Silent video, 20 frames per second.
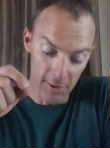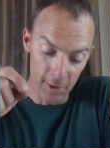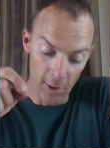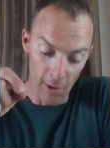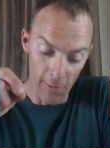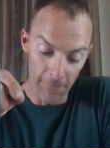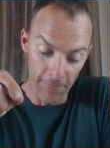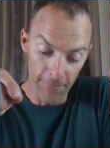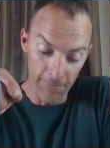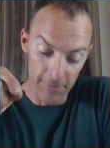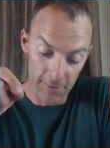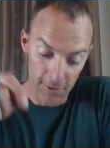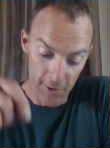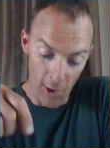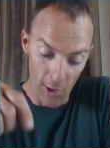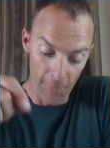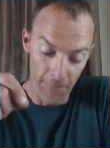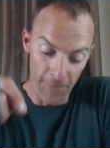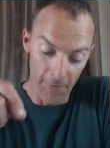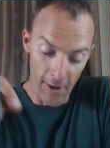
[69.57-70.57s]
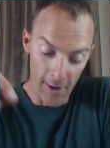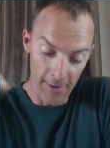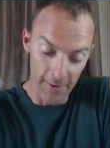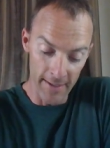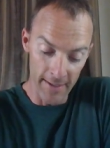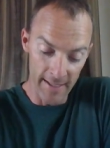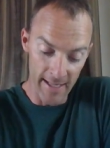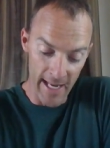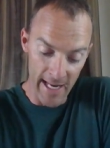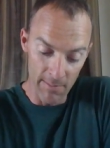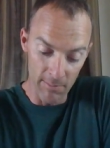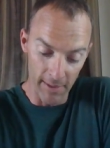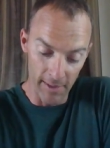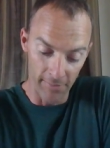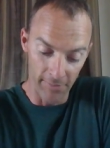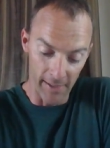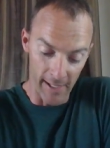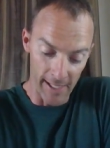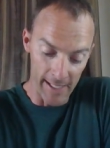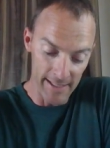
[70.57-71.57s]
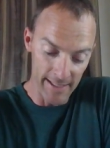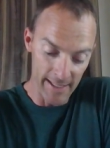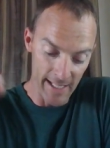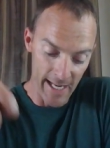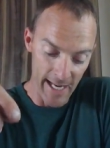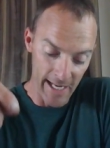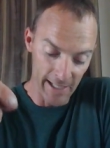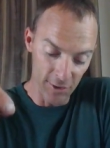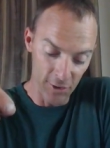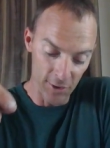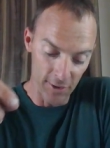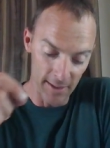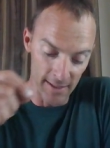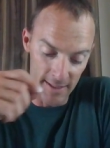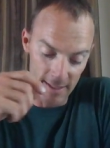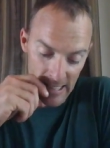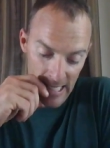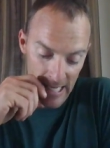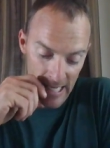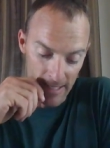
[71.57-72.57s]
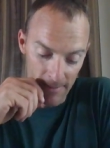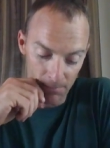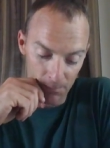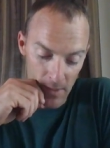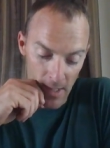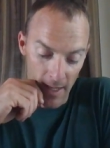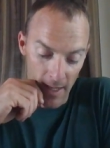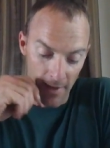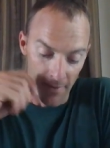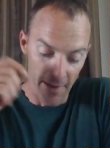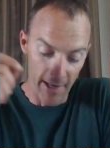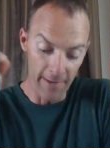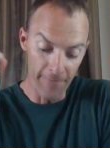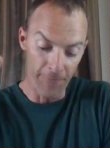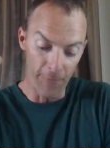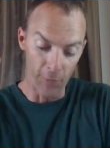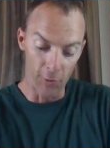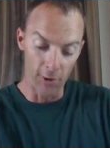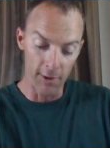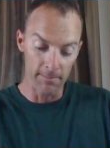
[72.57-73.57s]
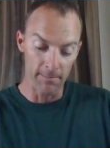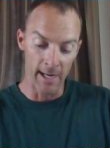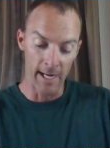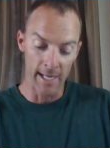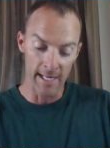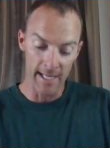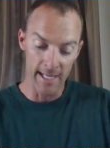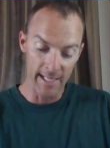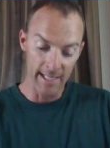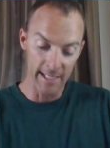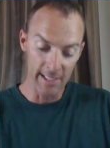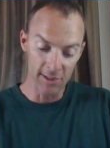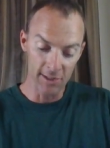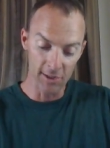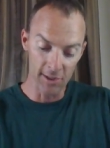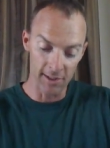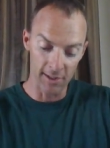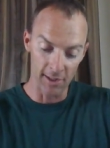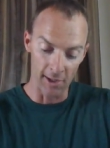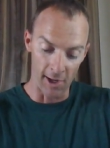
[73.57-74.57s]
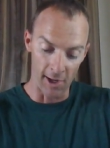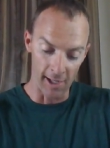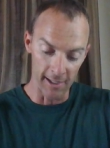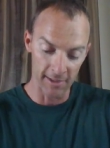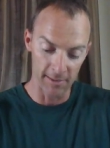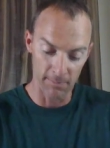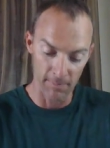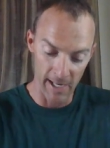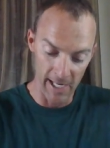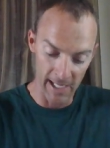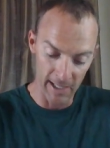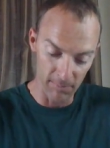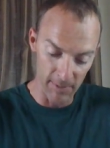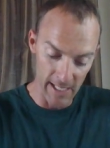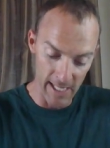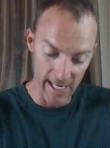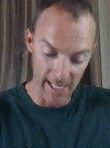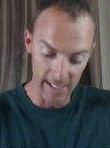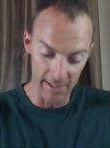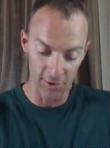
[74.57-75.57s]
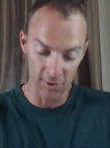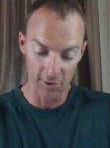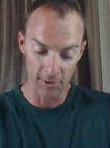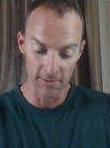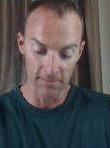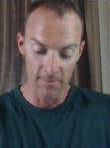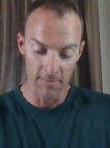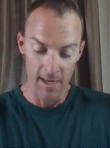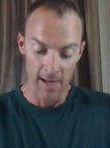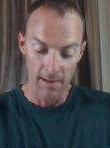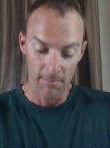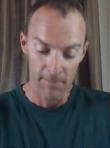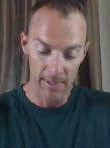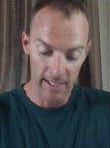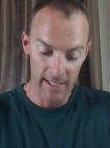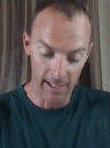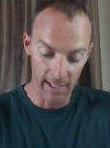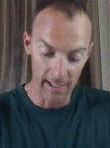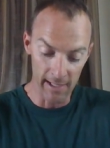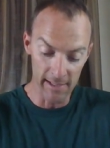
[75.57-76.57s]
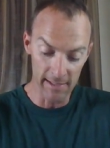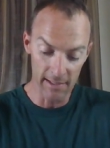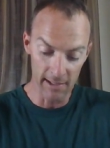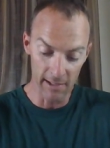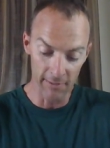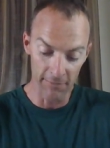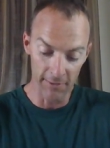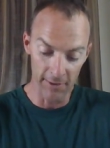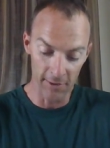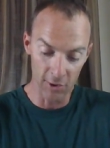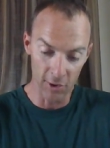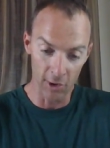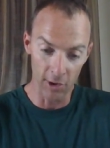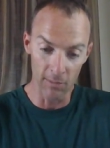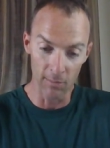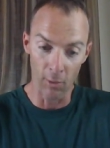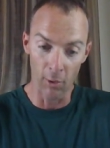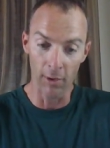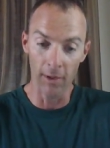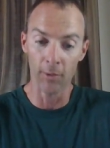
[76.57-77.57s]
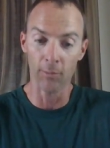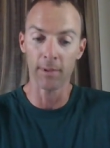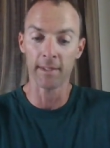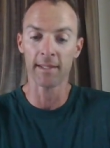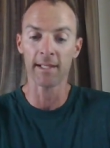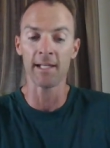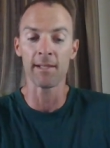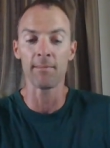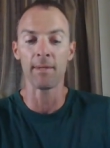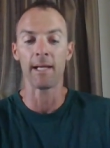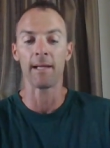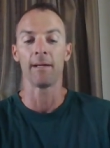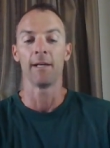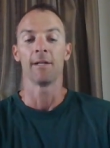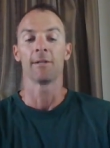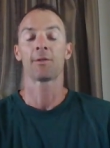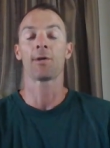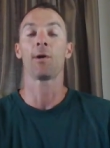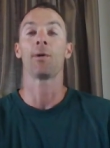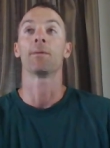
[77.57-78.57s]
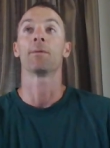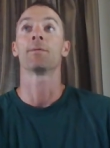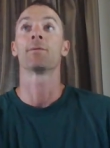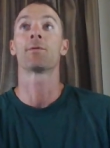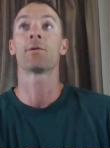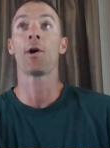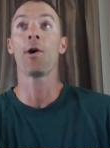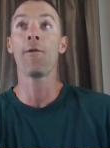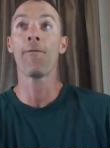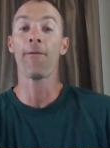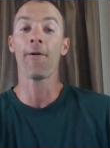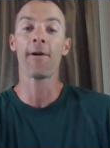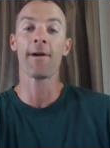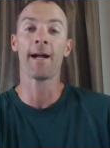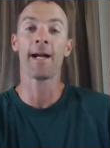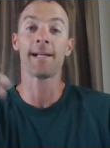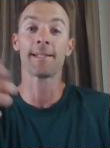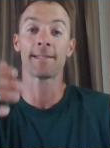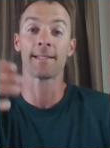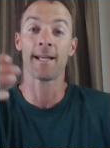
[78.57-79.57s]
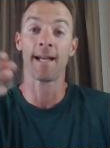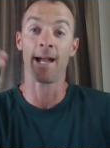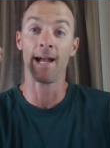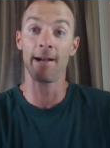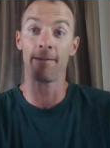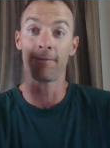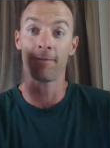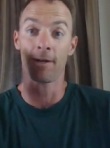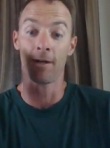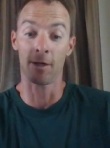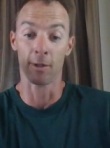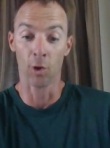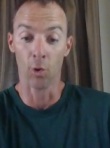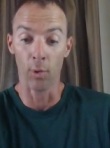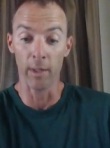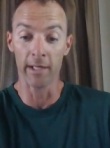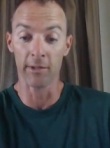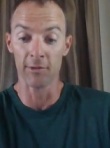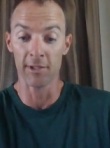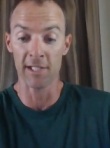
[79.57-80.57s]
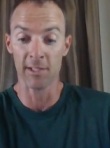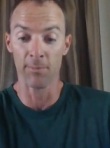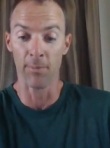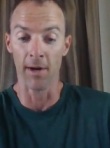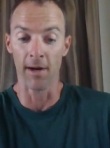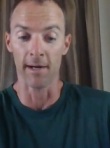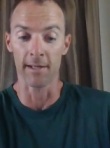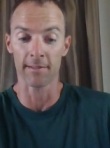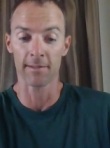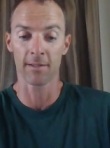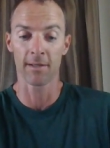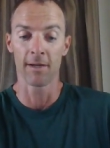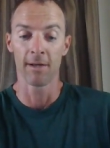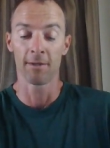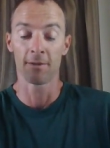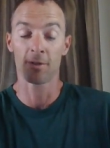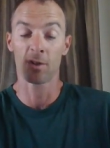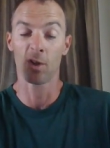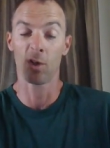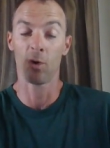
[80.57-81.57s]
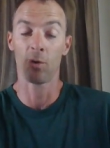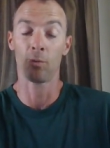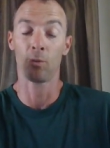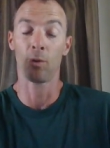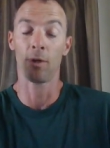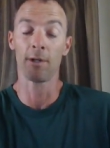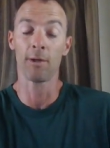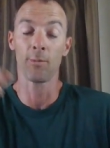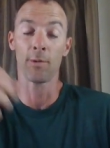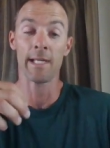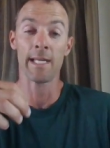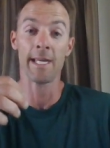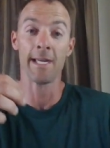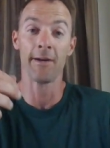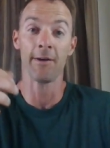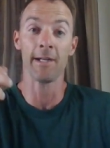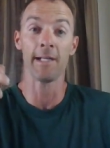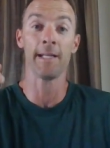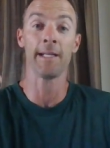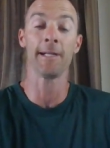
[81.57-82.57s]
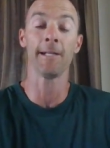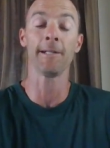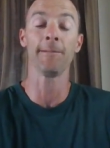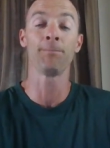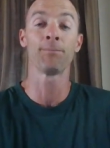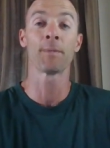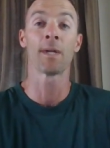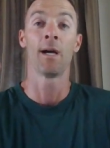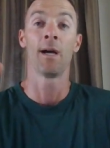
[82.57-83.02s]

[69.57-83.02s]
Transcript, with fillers: so Zophar the Naamathite answered and said, Therefore, my anxious thoughts make me answer because of the turmoil within me. So, Zophar has to have a quick response. So, what are we hearing here?